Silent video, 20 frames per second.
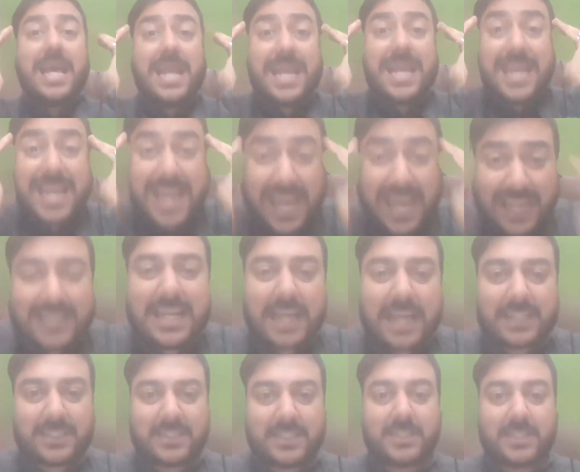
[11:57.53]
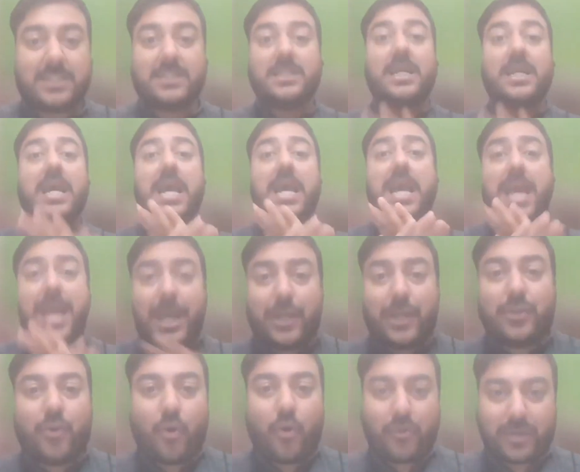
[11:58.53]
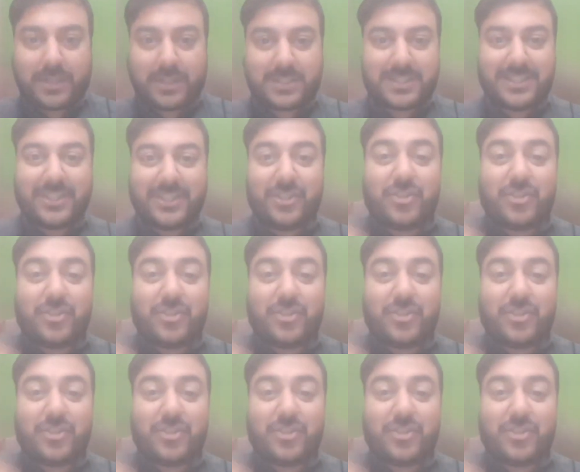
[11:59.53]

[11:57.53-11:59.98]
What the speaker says: neglect it, ignore it,